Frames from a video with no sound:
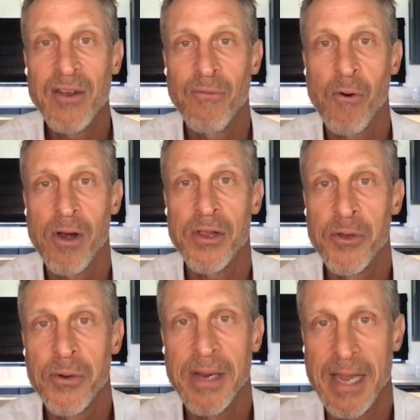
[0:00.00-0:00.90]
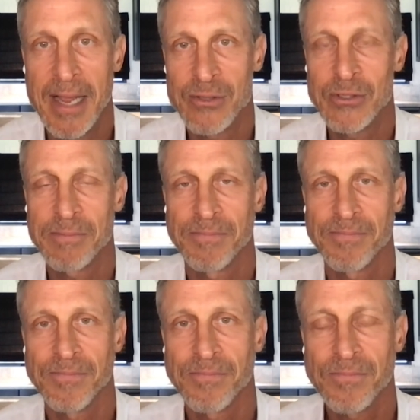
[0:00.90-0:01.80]
stage four uterine cancer
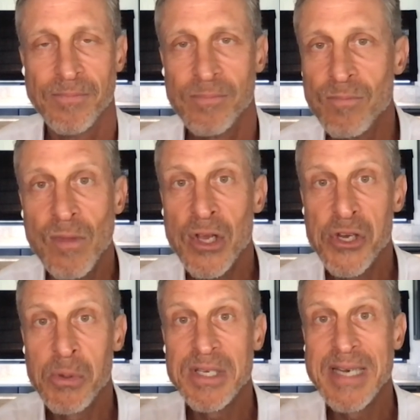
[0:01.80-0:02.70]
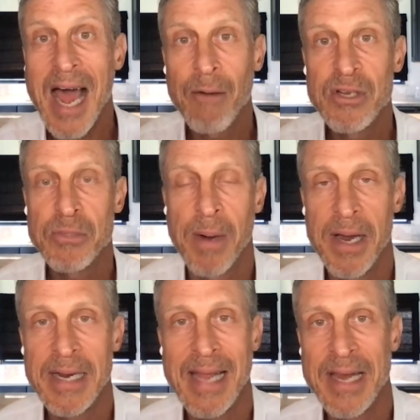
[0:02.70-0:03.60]
she was not
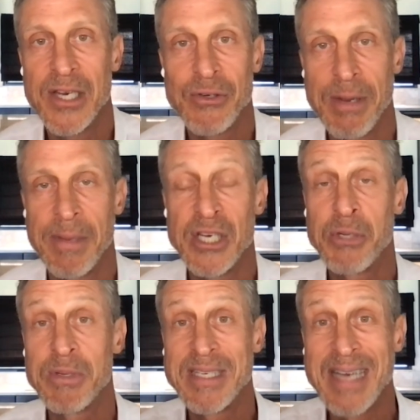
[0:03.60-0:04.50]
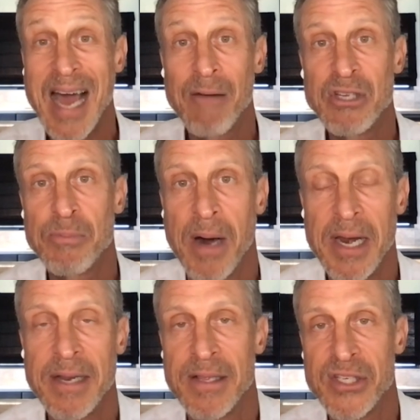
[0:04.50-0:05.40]
responding to any treatment. She was not
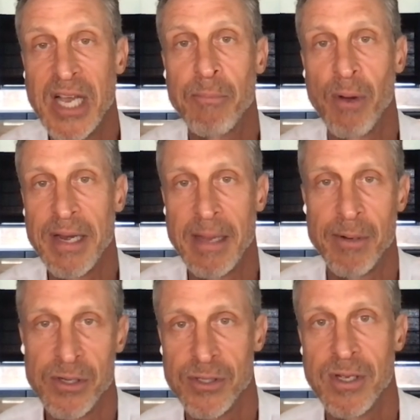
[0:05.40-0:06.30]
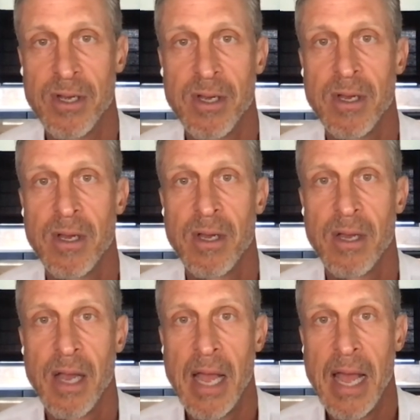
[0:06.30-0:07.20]
responding to the checkpoint inhibitors.
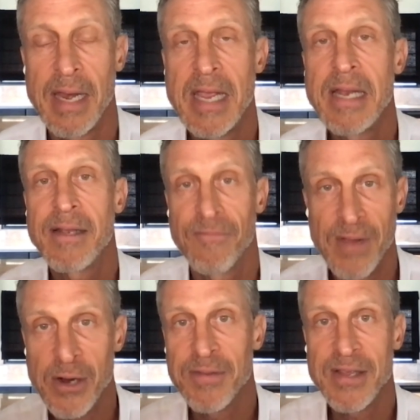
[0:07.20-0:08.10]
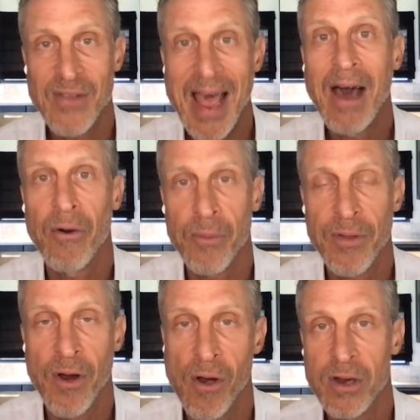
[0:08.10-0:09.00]
And he figured this out
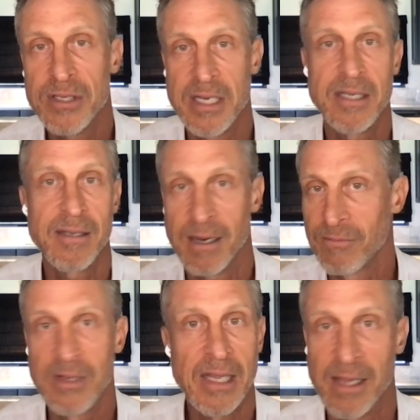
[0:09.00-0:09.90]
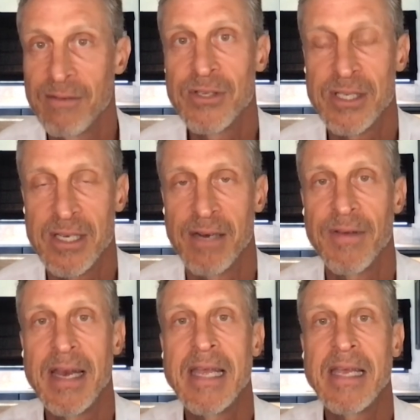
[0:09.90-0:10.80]
with her because he really loves this
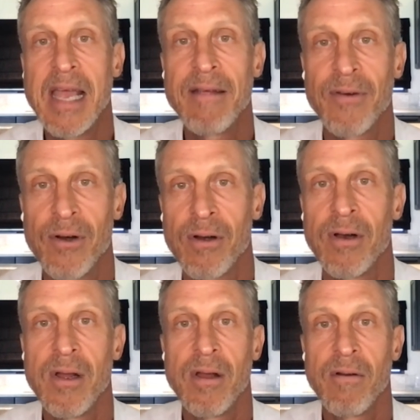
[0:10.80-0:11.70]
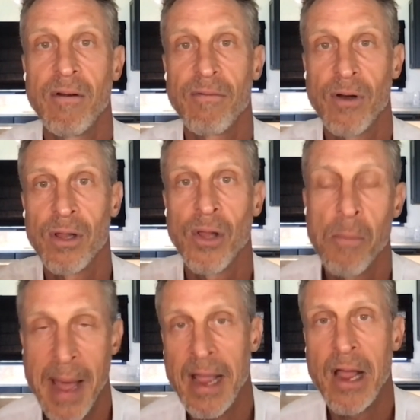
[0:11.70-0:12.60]
stuff. And he gave her, for her
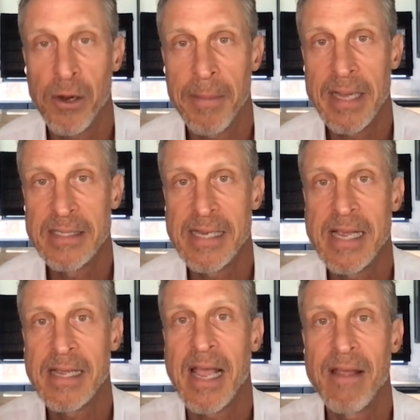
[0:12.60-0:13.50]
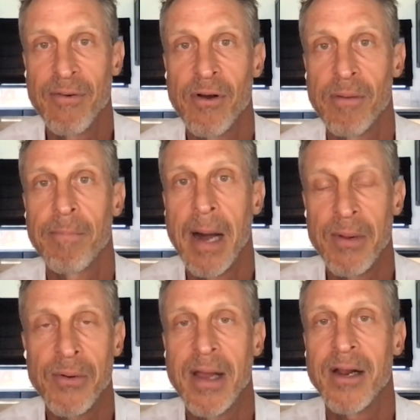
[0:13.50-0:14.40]
low Akkermansia, he gave her
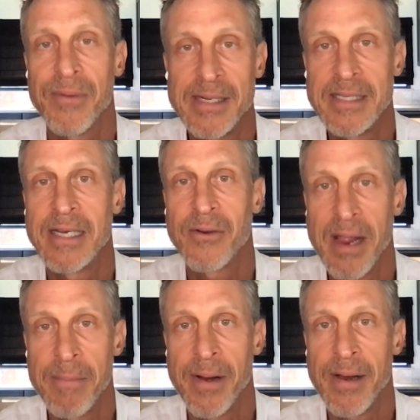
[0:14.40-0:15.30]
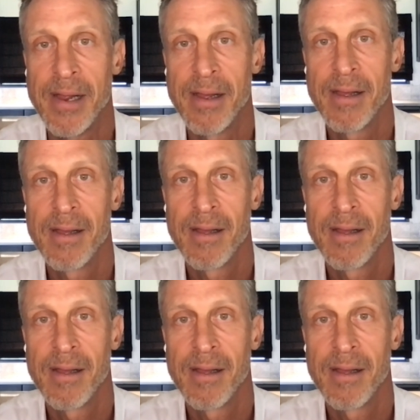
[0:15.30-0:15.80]
pomegranate, green tea, and cranberry.